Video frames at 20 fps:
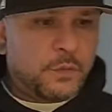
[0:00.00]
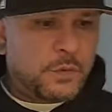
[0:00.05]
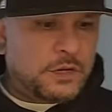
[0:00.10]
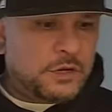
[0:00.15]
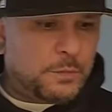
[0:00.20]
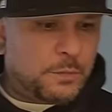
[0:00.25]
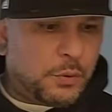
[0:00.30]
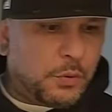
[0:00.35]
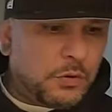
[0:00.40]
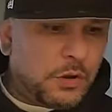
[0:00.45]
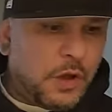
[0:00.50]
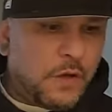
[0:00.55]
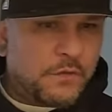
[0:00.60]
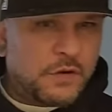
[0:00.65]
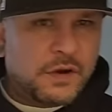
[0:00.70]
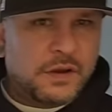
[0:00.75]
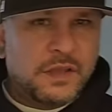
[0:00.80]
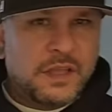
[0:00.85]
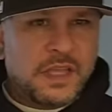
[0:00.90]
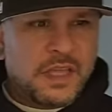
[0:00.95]
When you pull
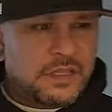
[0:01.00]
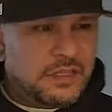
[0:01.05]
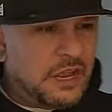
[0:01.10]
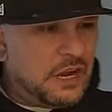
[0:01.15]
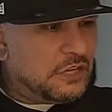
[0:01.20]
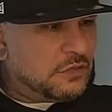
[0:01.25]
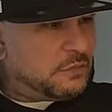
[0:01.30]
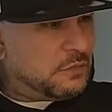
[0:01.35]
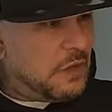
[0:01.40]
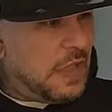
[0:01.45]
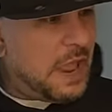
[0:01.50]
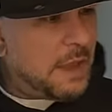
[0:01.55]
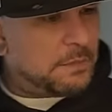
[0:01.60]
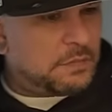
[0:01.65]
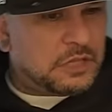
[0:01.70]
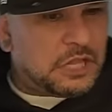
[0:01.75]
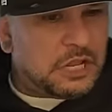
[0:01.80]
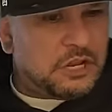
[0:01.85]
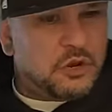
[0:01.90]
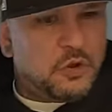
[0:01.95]
over, there's
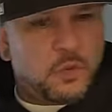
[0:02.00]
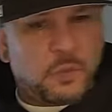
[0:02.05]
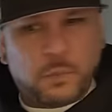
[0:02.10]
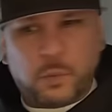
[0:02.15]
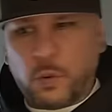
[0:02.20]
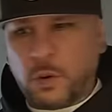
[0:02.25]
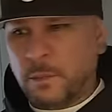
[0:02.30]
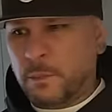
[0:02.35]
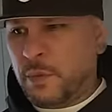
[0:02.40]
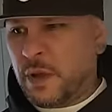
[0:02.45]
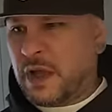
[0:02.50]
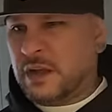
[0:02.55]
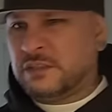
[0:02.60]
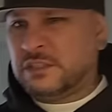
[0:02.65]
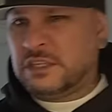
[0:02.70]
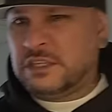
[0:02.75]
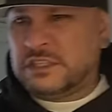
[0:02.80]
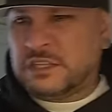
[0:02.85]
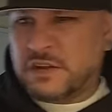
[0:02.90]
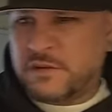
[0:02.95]
empty Newport
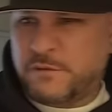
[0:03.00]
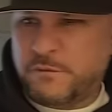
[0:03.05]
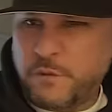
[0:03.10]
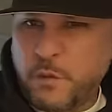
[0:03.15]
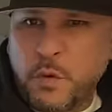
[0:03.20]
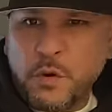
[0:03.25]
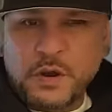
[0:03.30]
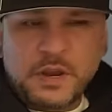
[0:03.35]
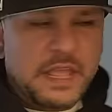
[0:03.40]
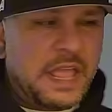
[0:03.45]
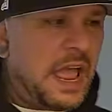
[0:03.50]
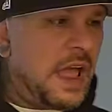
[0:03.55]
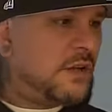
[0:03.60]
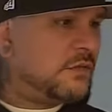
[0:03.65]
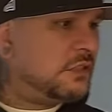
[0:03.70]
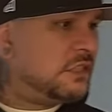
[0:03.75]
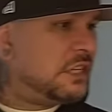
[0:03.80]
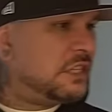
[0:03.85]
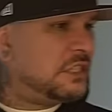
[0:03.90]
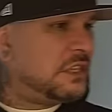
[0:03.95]
boxes and 40
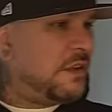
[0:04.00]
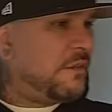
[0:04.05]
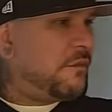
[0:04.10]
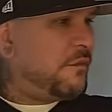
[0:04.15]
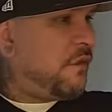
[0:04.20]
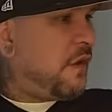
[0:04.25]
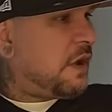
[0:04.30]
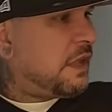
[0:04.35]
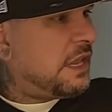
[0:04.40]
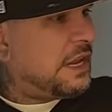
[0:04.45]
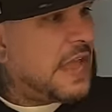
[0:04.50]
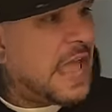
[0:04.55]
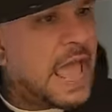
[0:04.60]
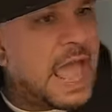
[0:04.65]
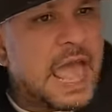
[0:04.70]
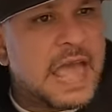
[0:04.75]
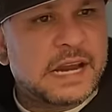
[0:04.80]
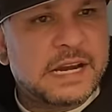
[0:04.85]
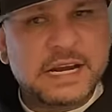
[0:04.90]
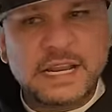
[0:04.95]
ounces and fucking
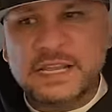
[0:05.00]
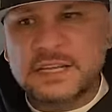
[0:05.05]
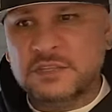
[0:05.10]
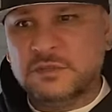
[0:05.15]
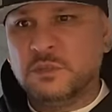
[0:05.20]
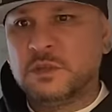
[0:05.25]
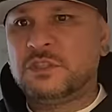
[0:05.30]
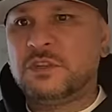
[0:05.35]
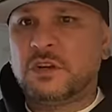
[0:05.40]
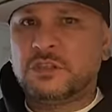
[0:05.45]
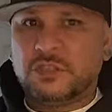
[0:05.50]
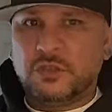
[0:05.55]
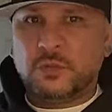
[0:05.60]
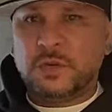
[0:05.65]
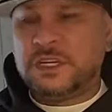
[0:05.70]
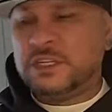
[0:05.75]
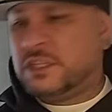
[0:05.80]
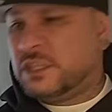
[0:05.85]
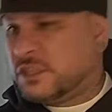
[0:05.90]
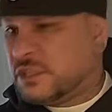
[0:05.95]
Erez, which are
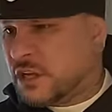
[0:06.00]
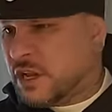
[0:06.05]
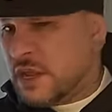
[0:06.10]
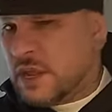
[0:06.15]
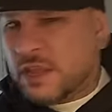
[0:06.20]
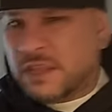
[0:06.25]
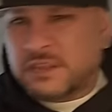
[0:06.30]
syringes.